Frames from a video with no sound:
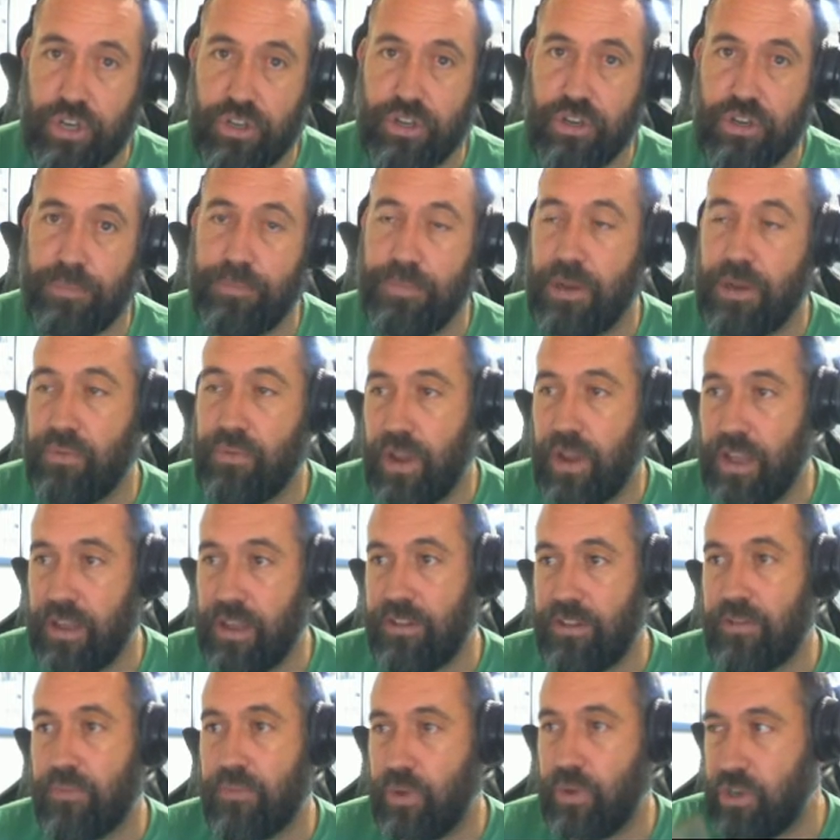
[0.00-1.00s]
to min
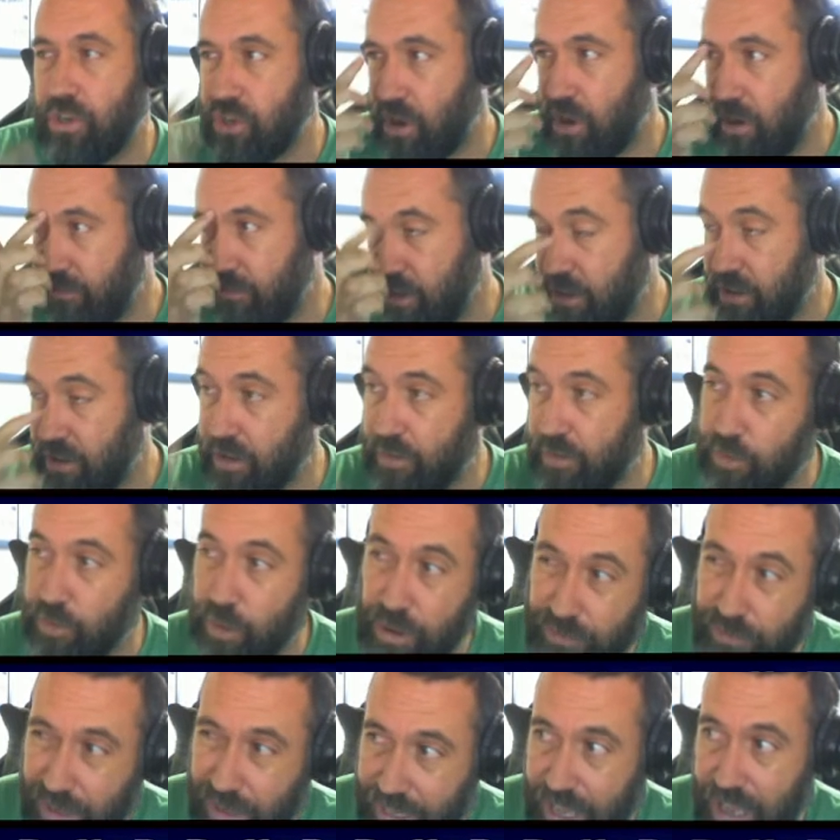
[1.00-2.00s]
raise, which obviously if we
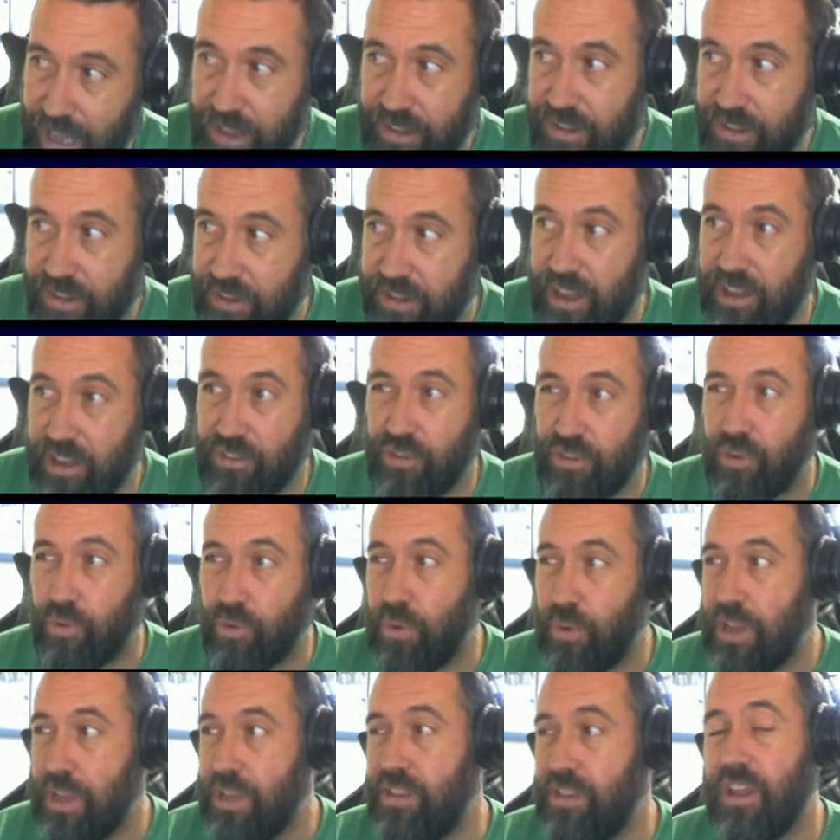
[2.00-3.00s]
have like aces, kings, or
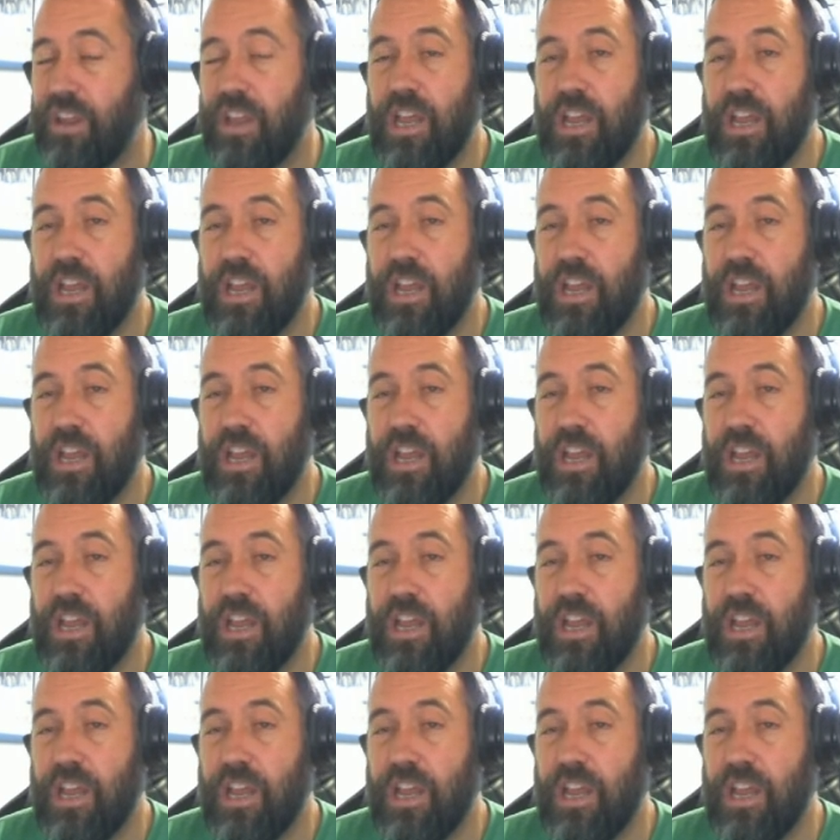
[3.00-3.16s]
queens,